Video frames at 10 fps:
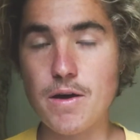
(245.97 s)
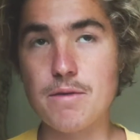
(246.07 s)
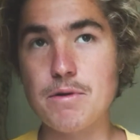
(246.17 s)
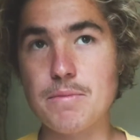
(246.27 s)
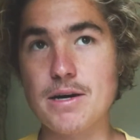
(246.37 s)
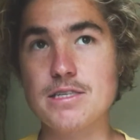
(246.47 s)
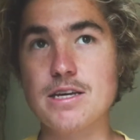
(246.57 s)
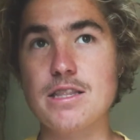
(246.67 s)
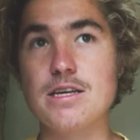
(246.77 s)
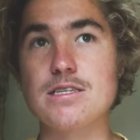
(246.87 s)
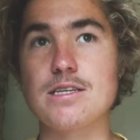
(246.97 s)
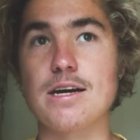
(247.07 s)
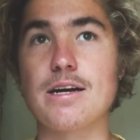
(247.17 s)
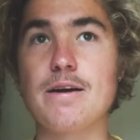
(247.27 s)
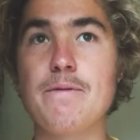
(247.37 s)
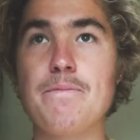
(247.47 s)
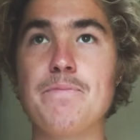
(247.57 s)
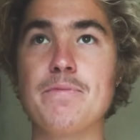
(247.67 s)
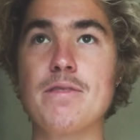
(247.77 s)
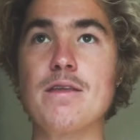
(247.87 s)
I remember I said this like
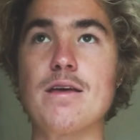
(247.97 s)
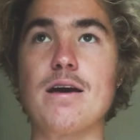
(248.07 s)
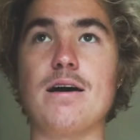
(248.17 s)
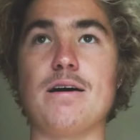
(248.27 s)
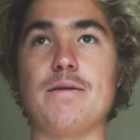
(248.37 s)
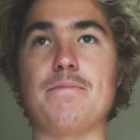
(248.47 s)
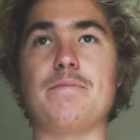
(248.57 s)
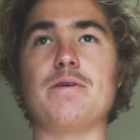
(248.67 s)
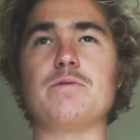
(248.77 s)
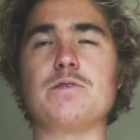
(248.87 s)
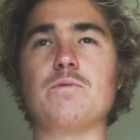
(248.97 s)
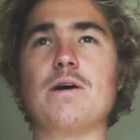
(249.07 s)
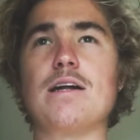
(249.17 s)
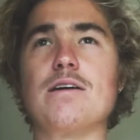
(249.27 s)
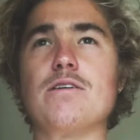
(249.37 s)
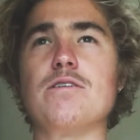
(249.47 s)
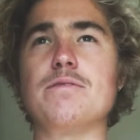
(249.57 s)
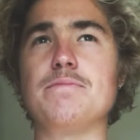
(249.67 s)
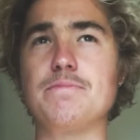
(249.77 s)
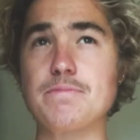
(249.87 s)
it was a while ago,